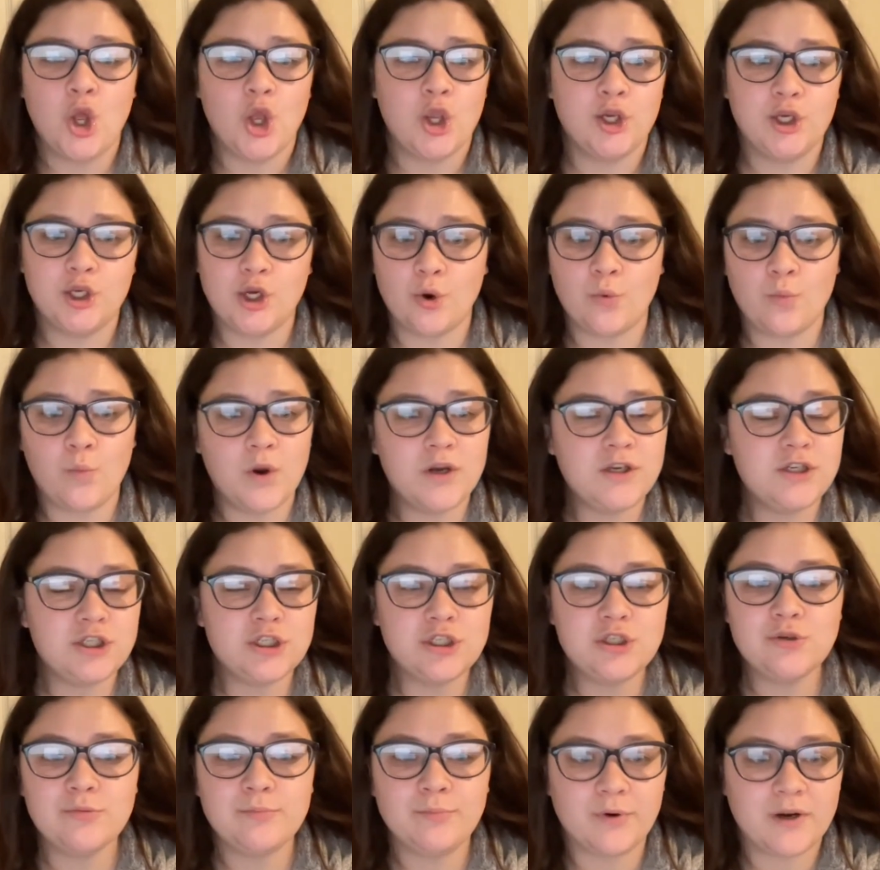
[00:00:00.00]
You know, what do
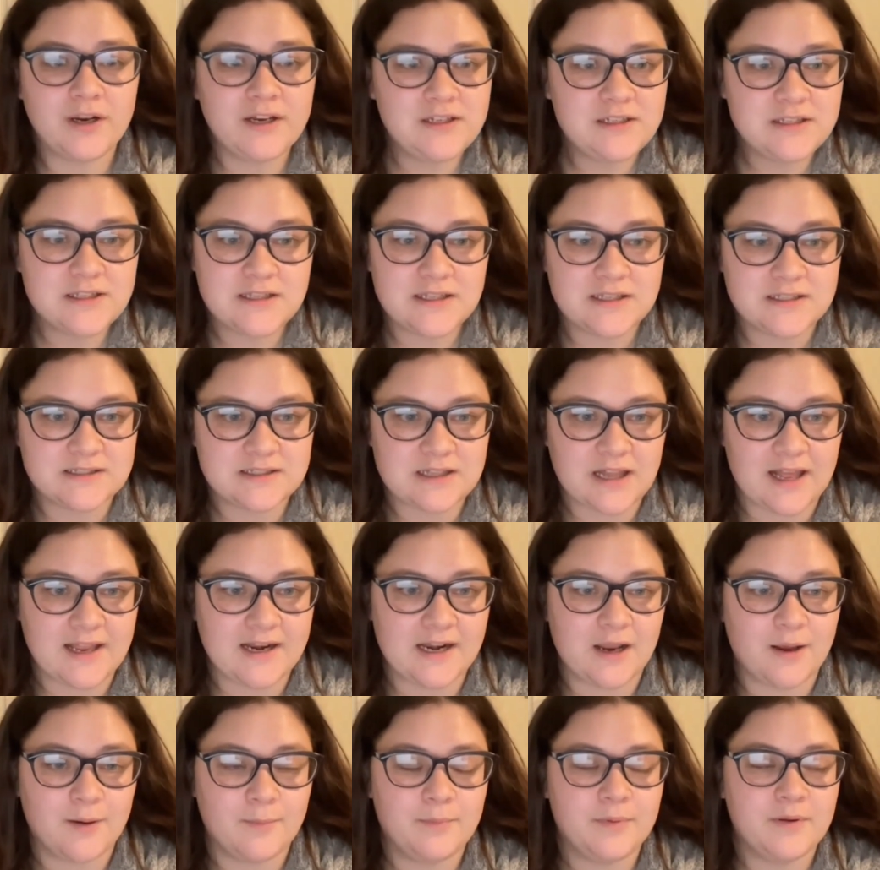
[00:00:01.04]
you bring to this
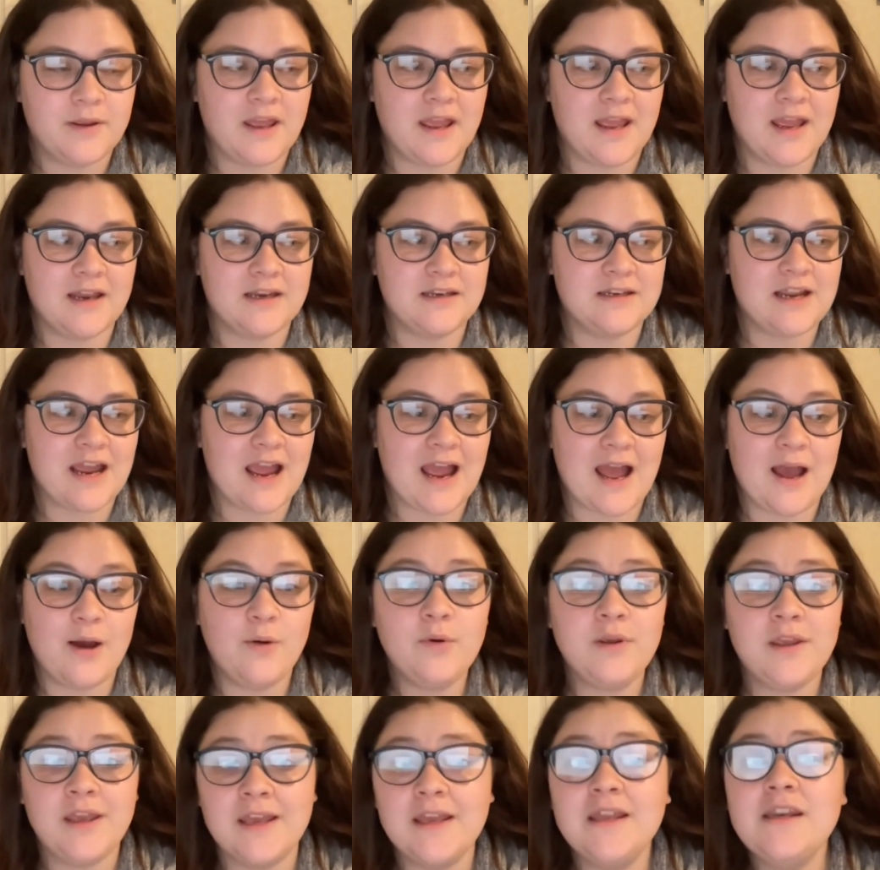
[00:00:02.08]
lineup and how
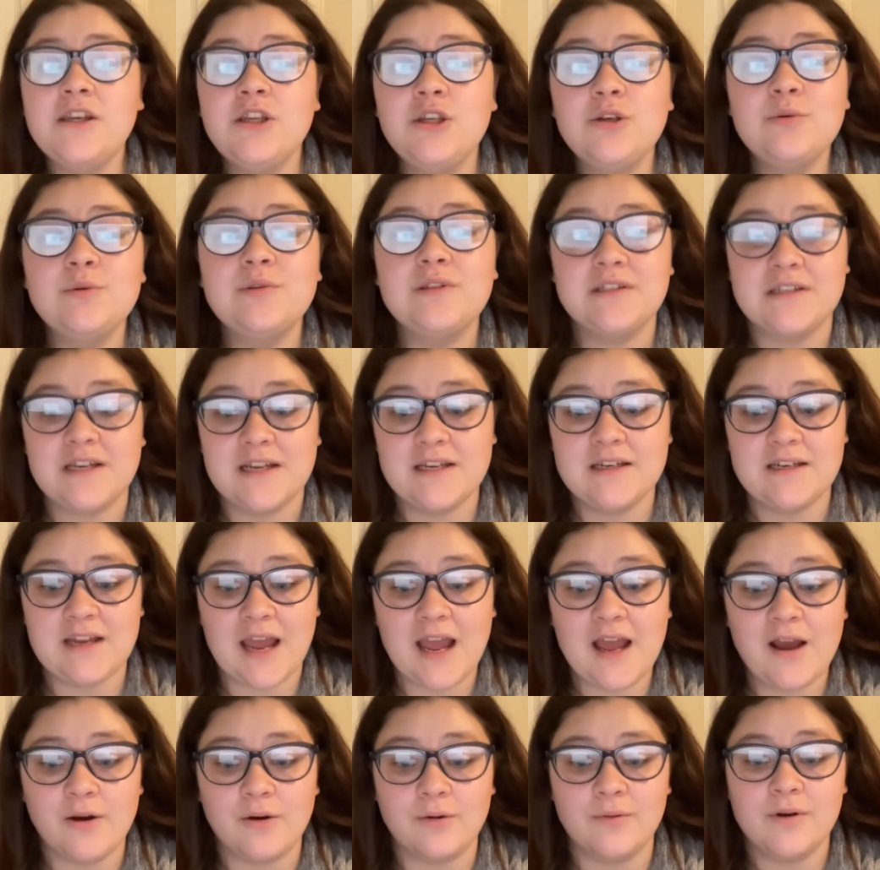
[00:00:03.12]
can you stand
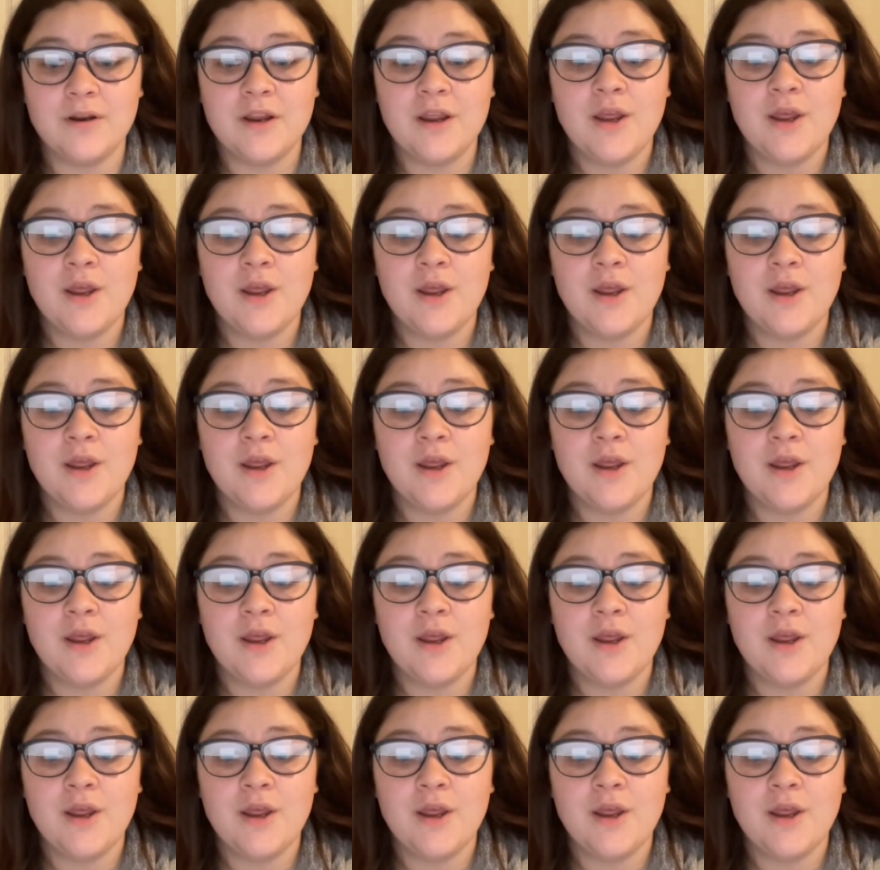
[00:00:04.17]
out?